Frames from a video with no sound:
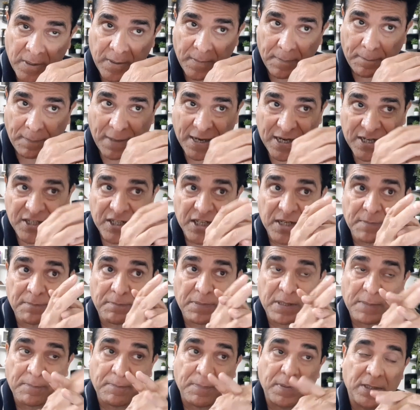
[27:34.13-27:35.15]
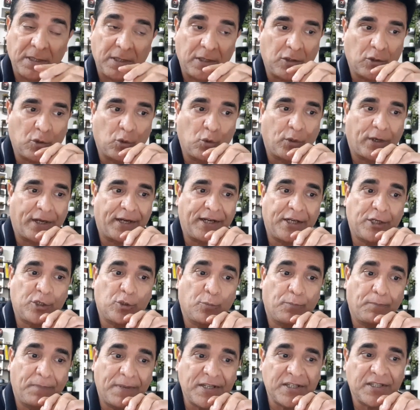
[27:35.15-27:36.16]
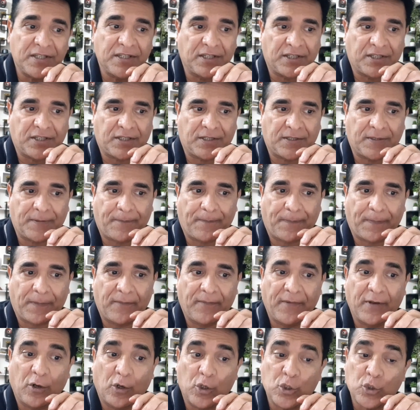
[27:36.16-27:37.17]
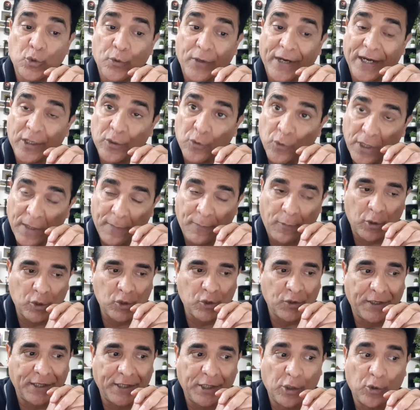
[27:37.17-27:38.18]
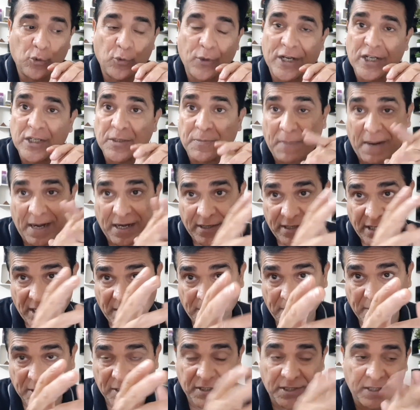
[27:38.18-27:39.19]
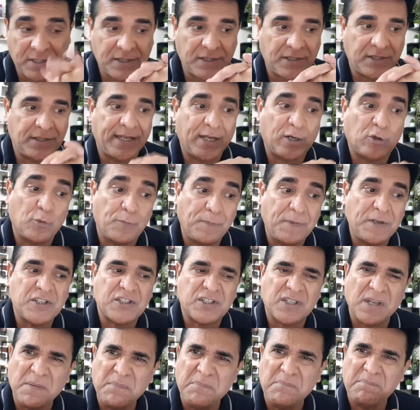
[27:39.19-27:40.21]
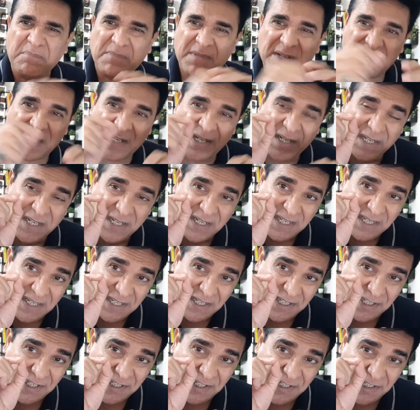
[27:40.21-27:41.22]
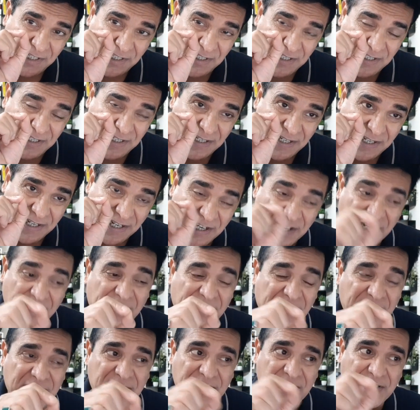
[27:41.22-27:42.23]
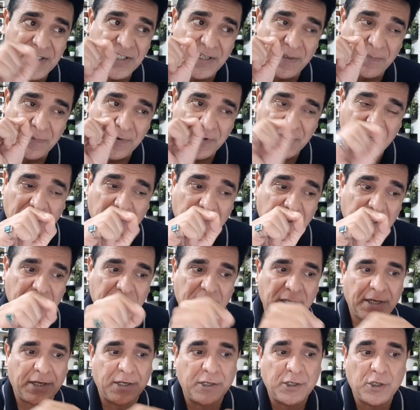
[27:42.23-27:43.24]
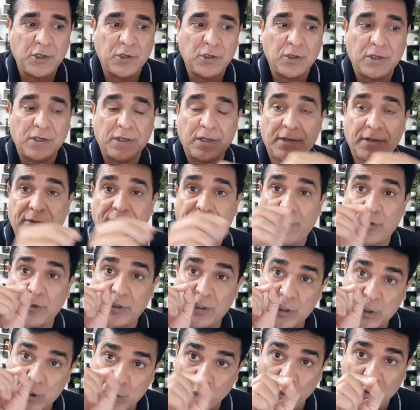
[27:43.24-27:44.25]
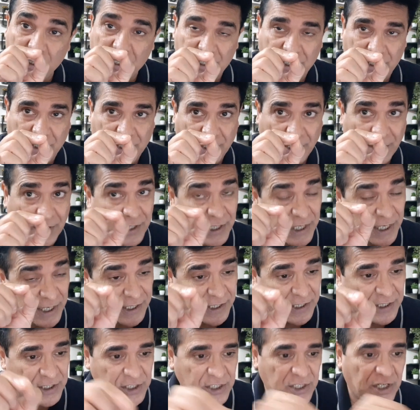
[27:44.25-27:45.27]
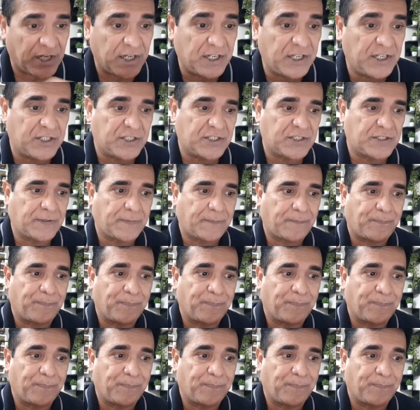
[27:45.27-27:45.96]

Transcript: Piscean people who are into business will also get good opportunity to expand their business. There could be some hindrance, some trouble for the students in their studies.